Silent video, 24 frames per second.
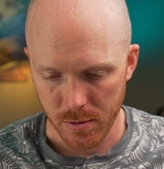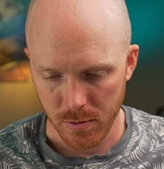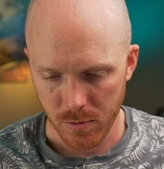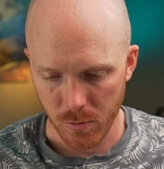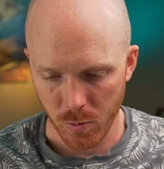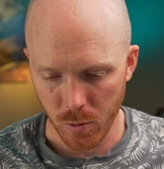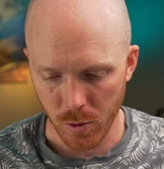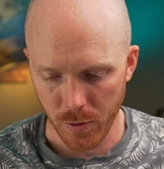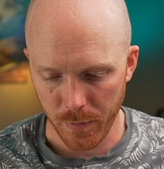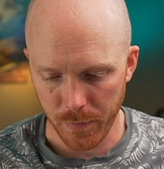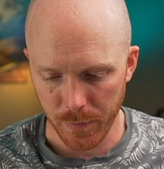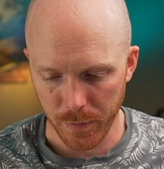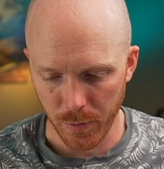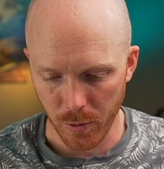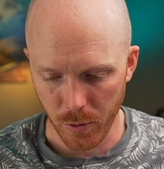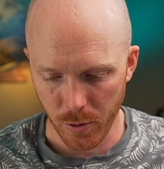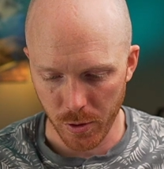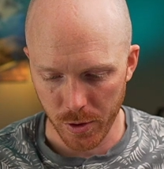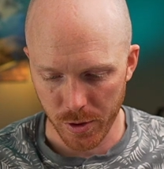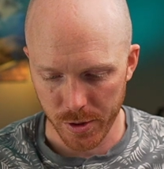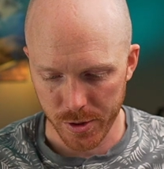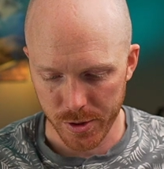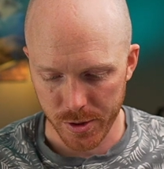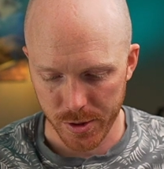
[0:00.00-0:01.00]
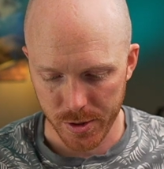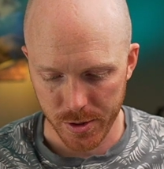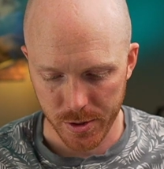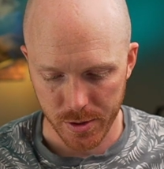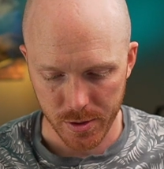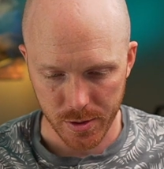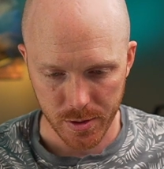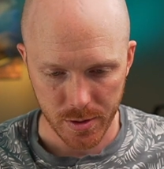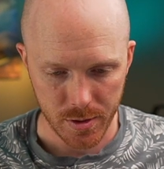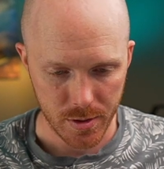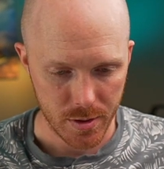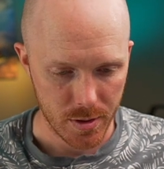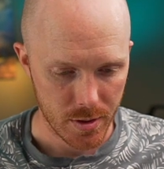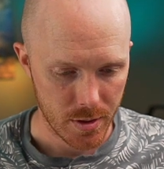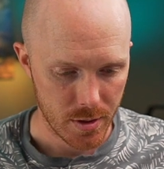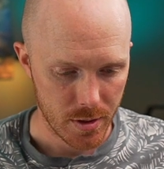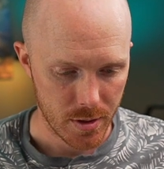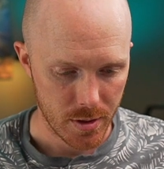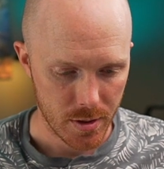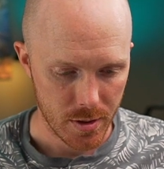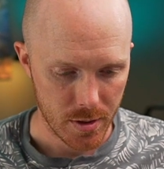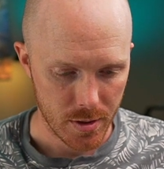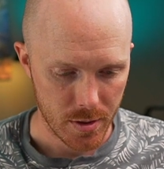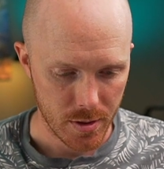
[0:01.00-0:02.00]
Wood floors.
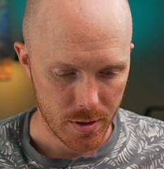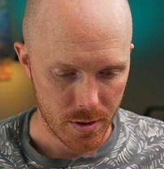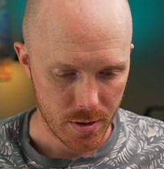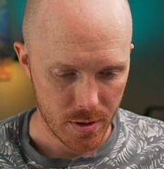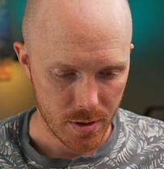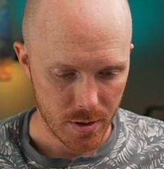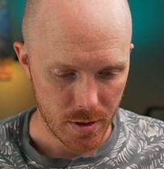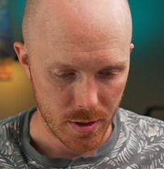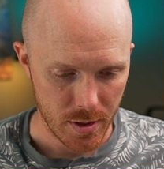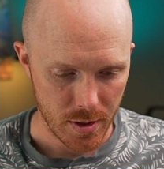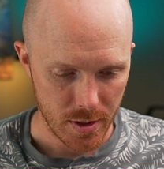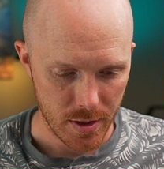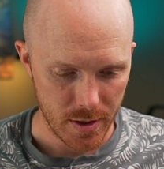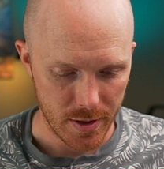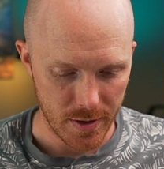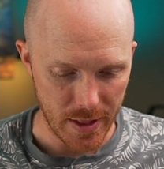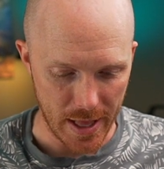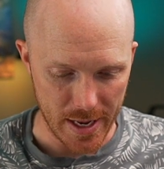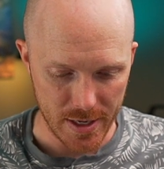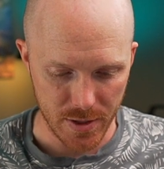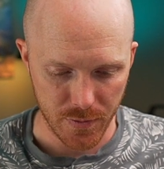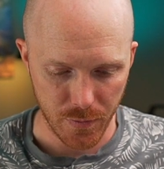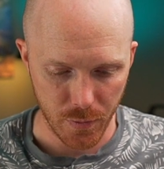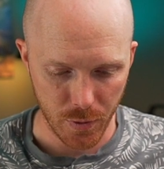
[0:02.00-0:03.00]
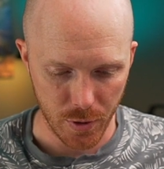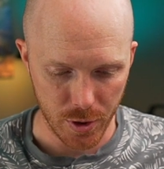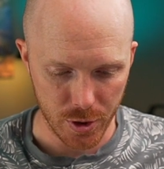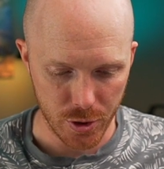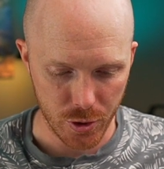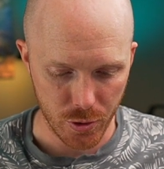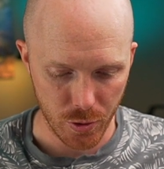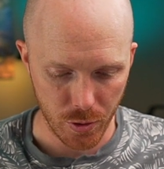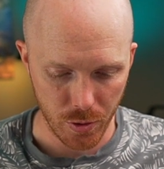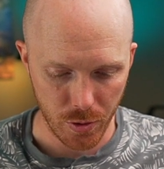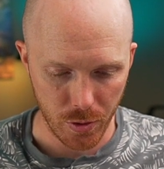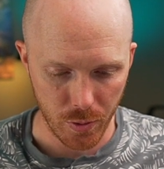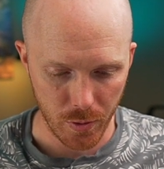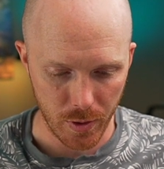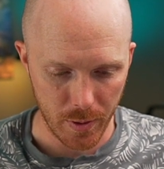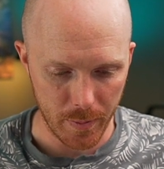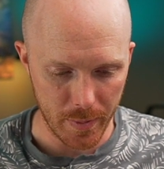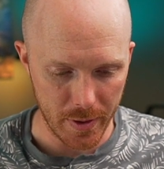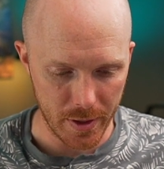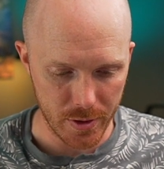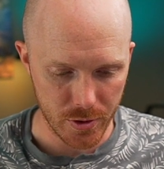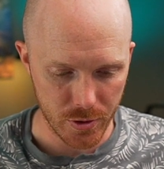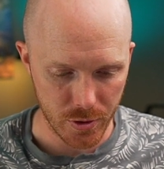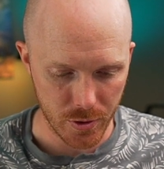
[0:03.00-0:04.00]
That's for a true
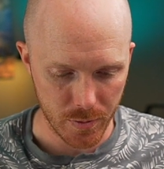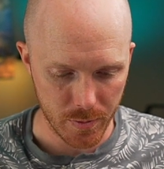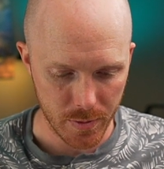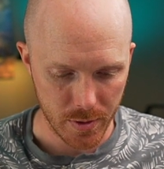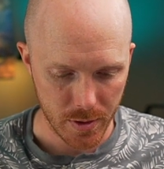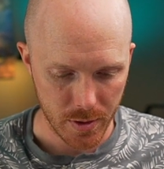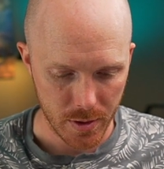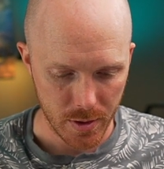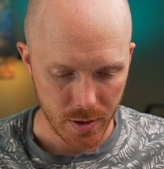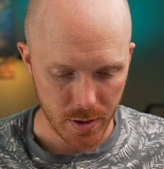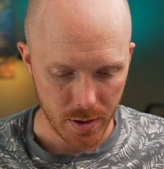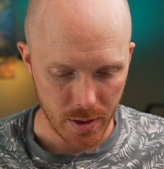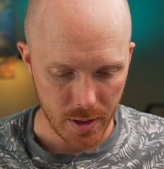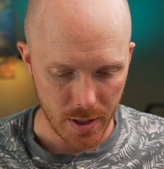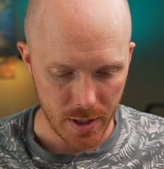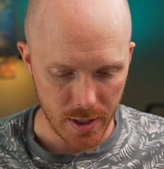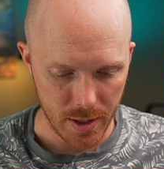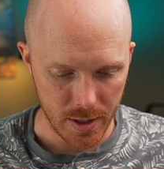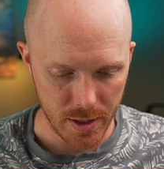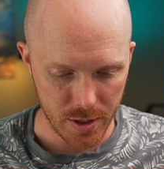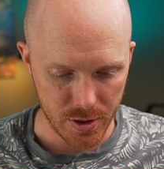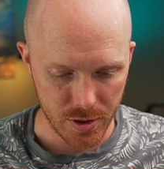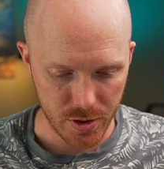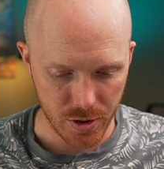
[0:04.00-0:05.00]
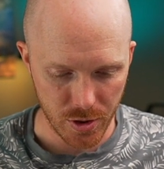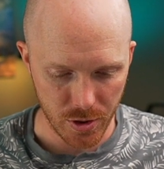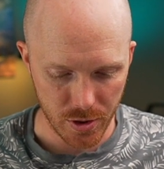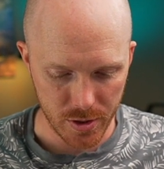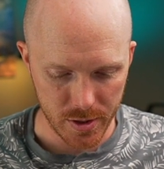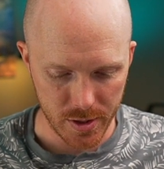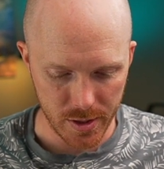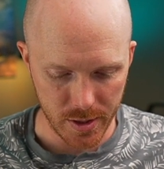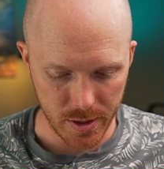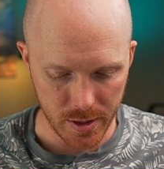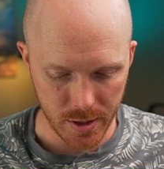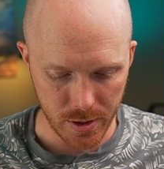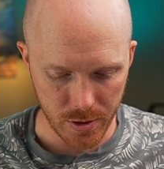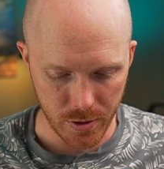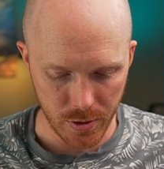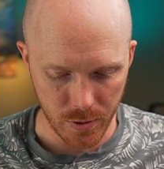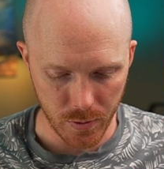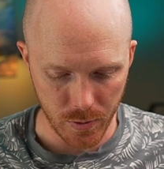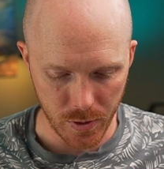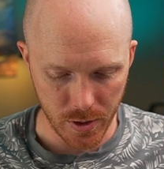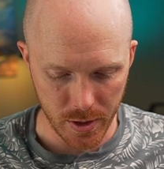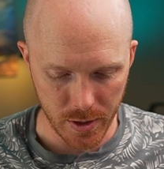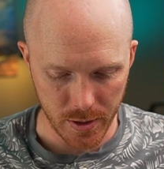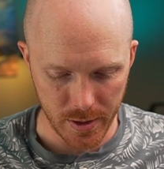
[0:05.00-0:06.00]
3-bedroom. And this 1,300
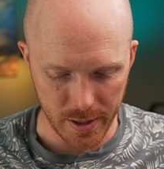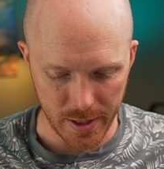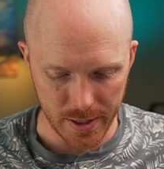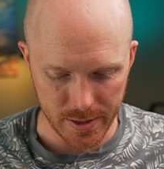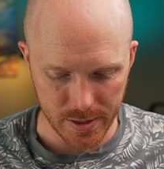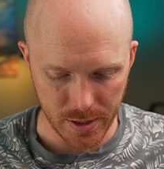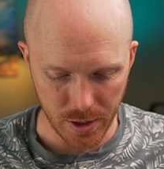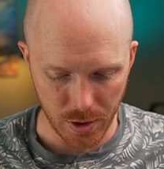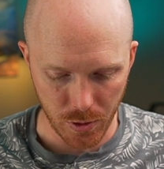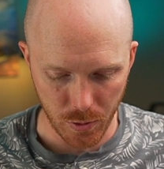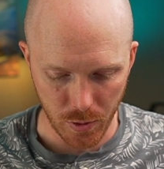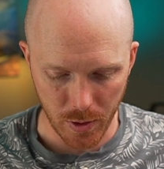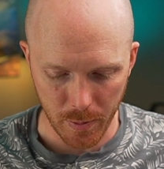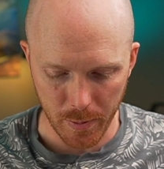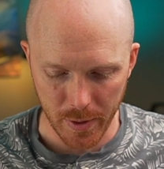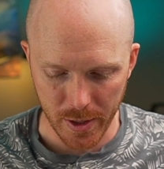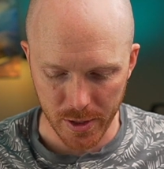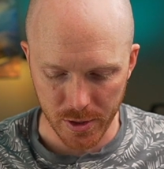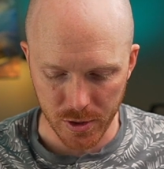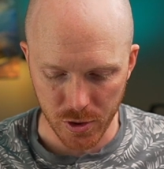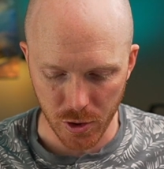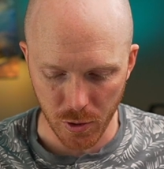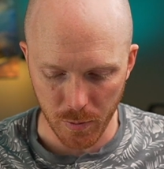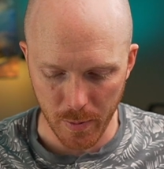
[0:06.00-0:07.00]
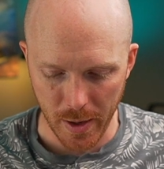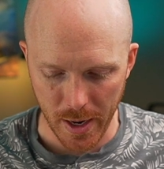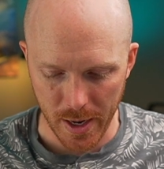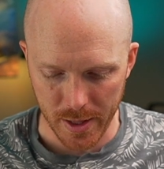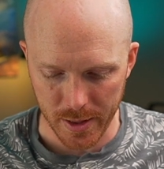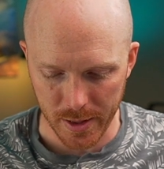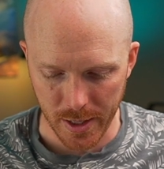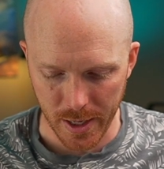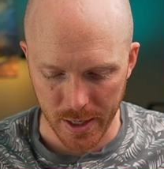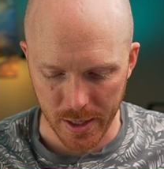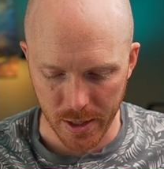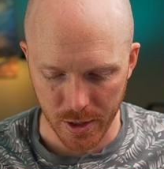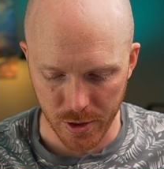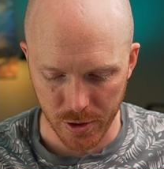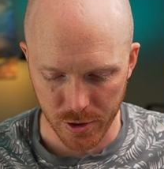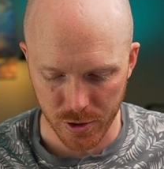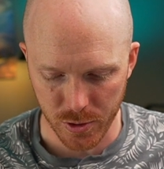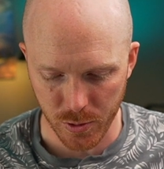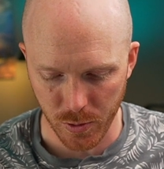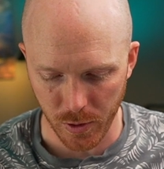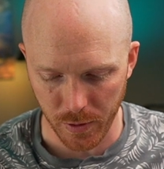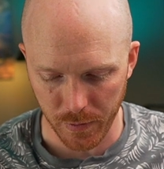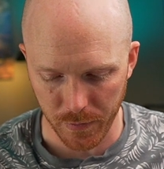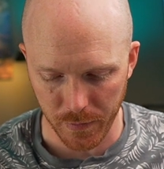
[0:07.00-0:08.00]
one, it's a 3-bed, 2-bath, 900
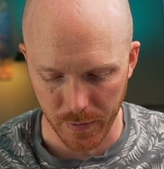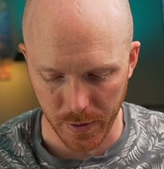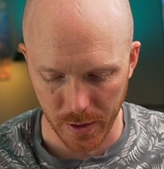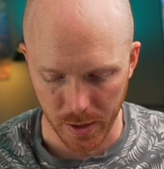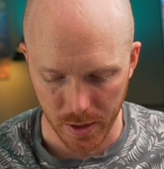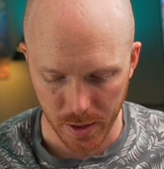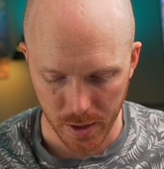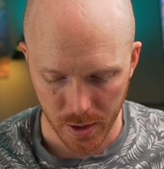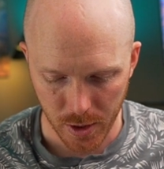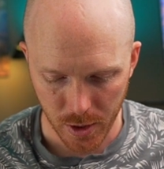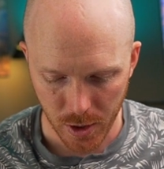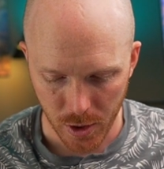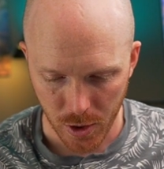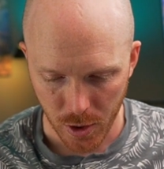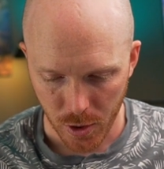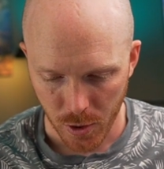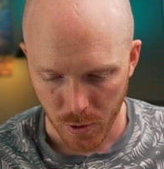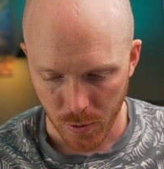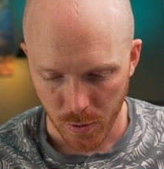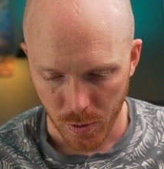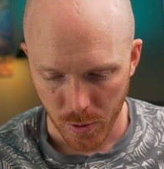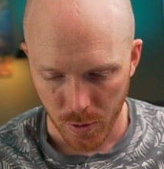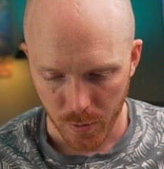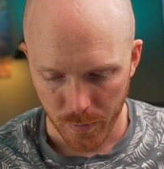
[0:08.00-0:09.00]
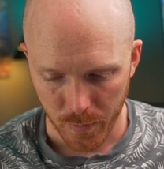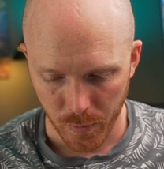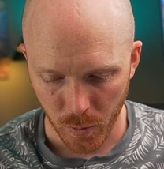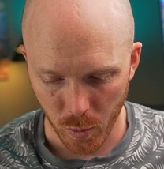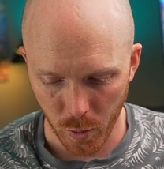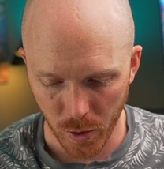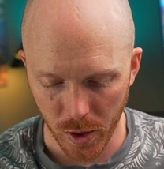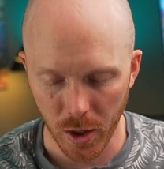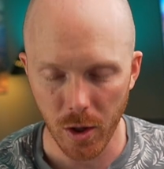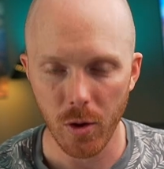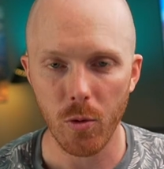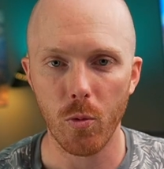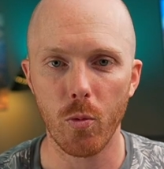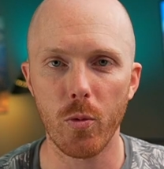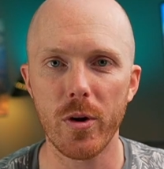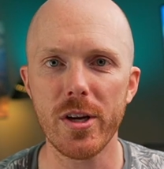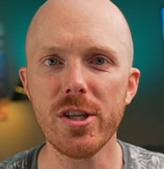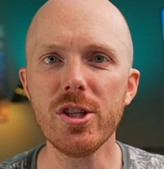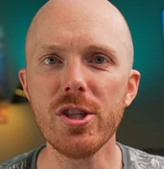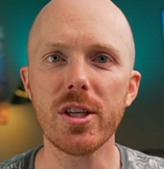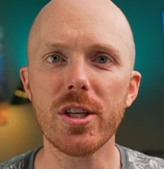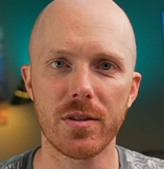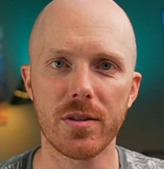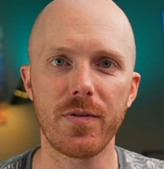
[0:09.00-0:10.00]
square feet. Well, we
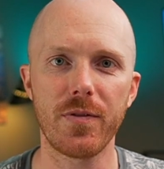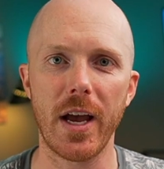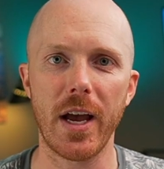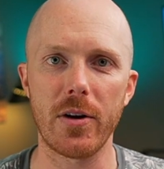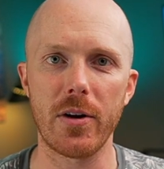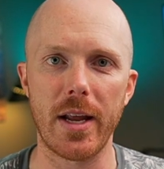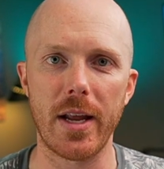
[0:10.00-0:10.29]
just found